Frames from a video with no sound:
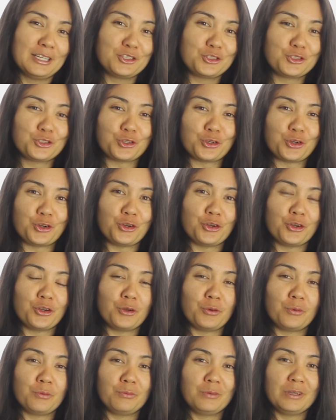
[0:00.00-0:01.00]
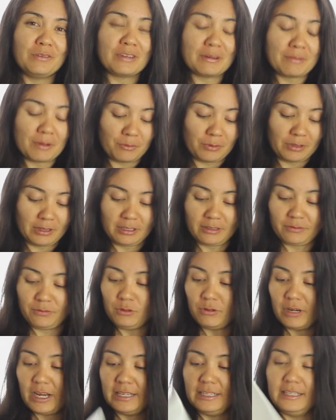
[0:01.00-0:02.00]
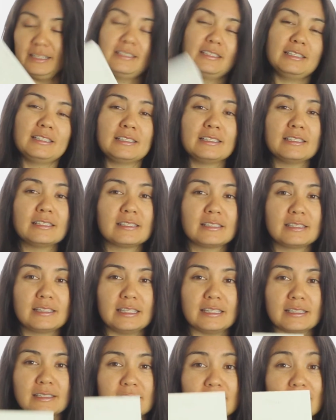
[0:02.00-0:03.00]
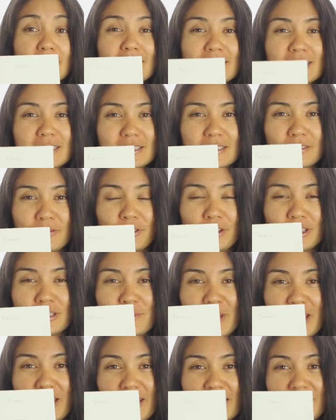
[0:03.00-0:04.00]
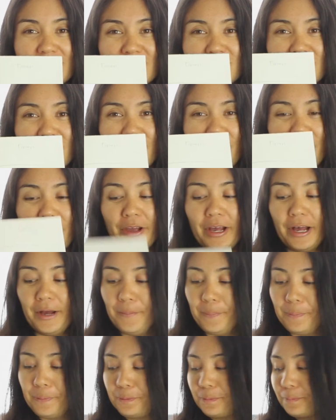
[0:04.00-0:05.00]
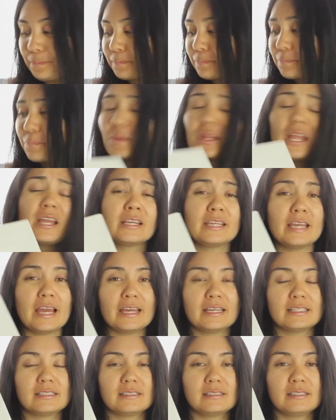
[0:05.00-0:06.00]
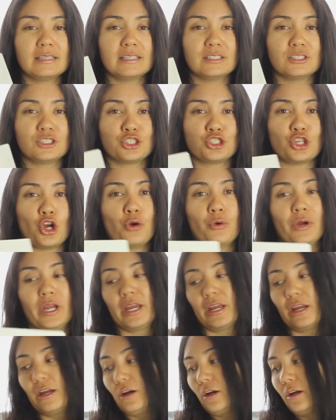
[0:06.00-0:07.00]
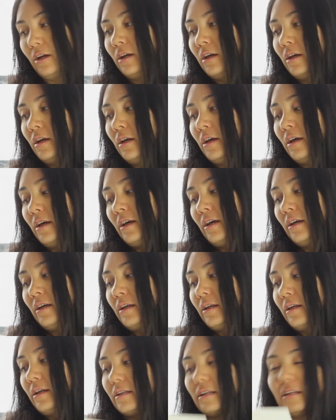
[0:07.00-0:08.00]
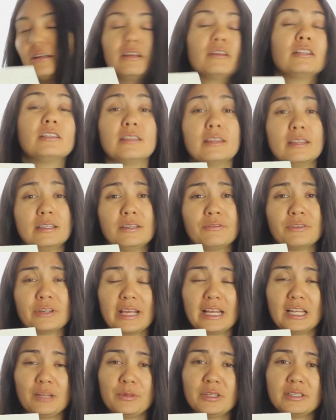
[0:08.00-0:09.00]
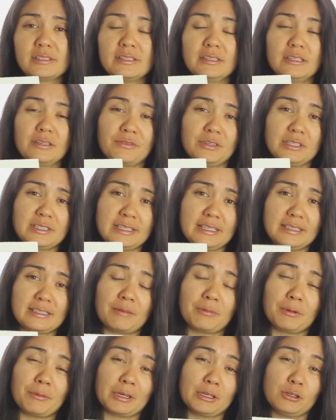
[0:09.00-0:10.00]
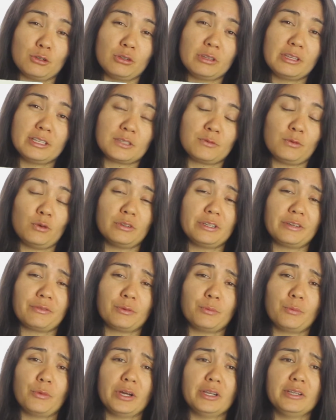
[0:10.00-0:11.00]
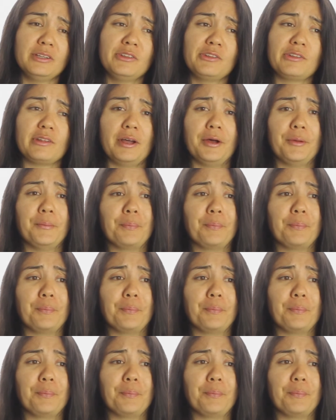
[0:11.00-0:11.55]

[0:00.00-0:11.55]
So we've come up with a few ideas. This is the first meeting, so yeah, it's showing the different elements and the different scenes that we want to do. There's 4 different ones.